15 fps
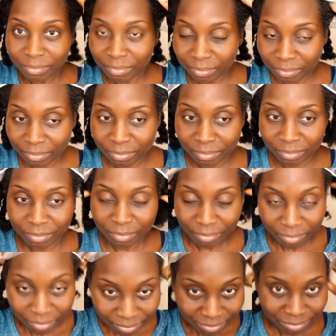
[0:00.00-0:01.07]
clay
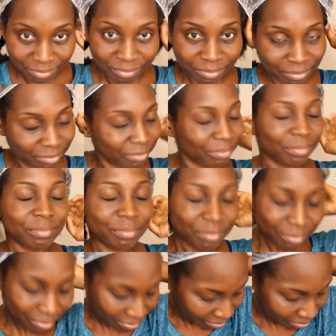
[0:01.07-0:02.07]
is to detoxify my